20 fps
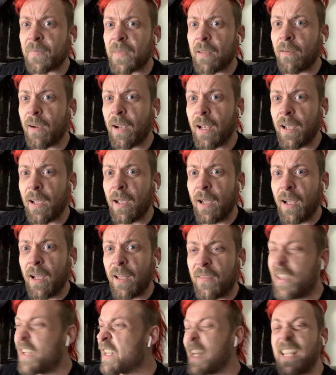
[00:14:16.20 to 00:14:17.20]
right?
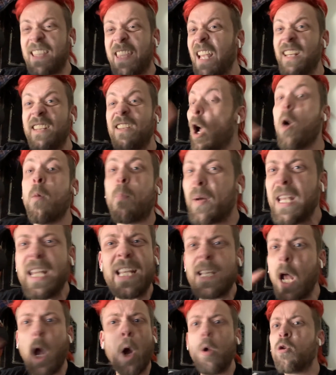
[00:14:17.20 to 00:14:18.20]
That nobody
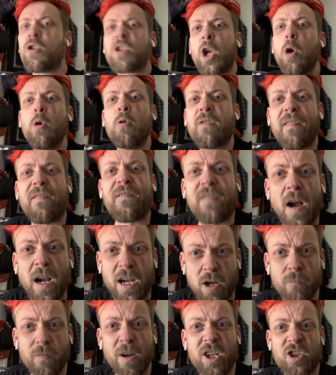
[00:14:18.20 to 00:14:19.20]
knows who the fuck
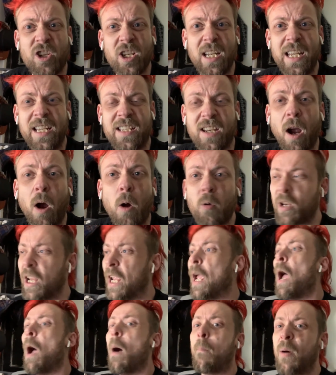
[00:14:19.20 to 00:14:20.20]
originally told
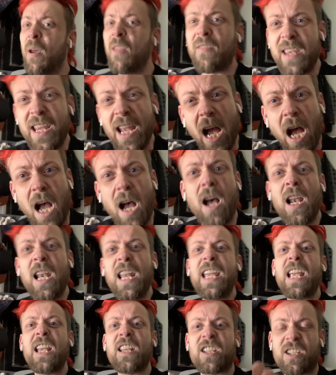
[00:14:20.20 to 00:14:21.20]
it. But the
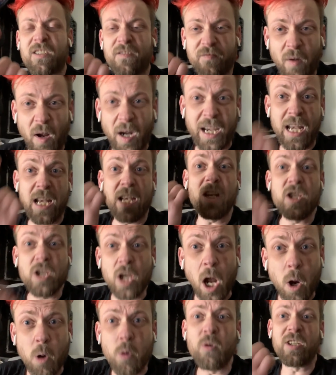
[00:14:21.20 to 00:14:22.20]
earliest fucking
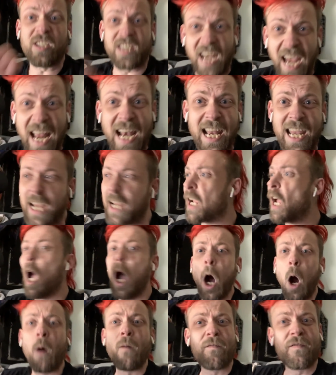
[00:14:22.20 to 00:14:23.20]
known telling
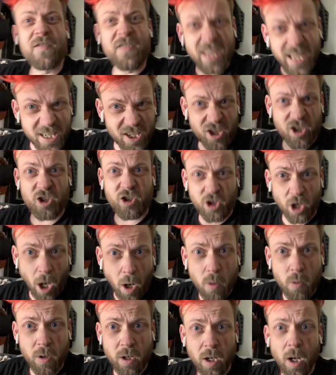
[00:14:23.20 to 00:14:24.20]
of this
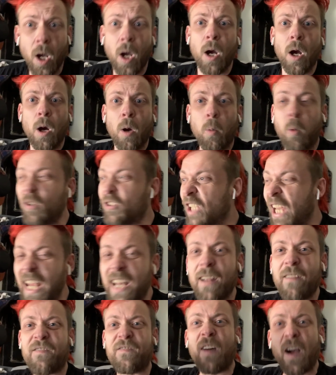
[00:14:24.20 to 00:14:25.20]
joke was in
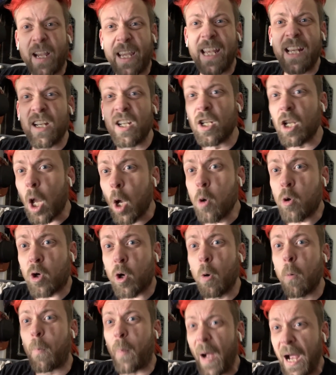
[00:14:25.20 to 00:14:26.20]
a fucking
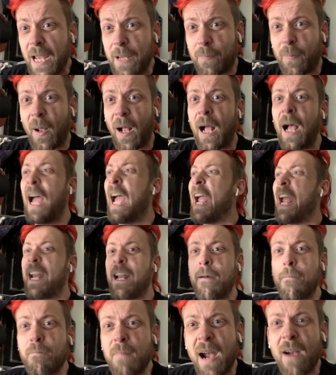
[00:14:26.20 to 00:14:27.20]
local paper in
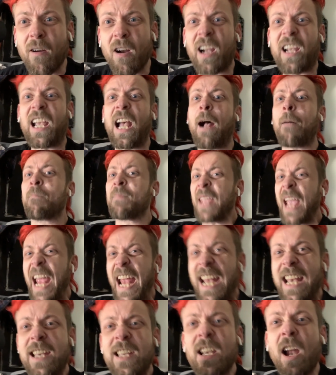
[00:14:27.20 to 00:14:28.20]
America
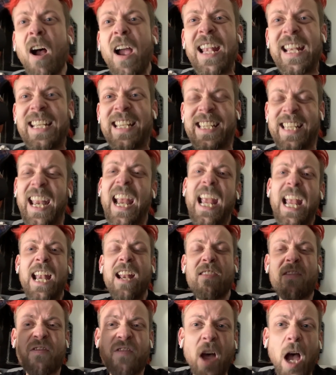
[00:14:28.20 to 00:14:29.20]
in
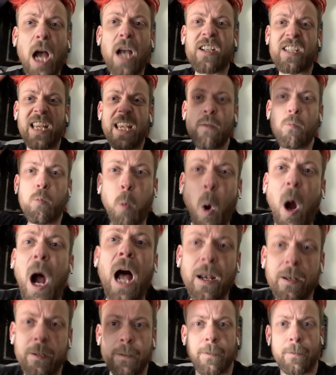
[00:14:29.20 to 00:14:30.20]

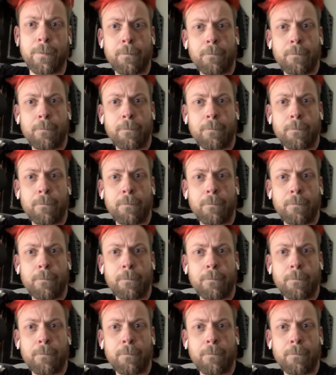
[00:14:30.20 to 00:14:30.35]
1931.